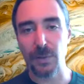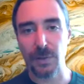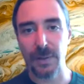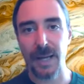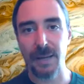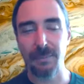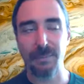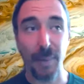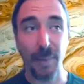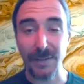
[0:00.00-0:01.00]
to that
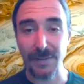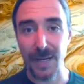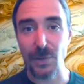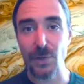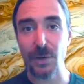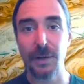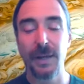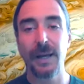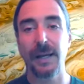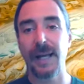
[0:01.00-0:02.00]
by its nature
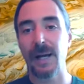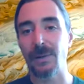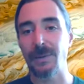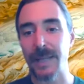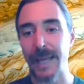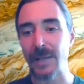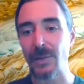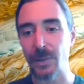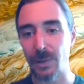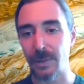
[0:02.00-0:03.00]
and how
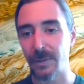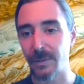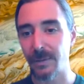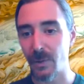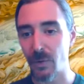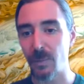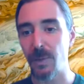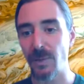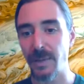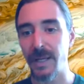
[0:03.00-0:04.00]
Cancer
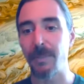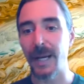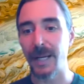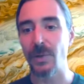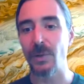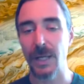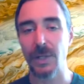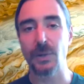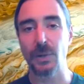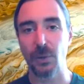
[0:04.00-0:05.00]
contributes to that by its own
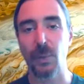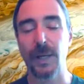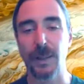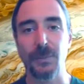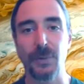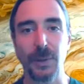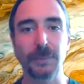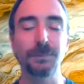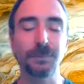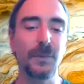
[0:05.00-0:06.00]
nature as well.
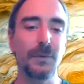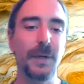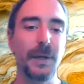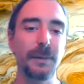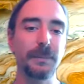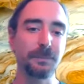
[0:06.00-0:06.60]
So it's very good.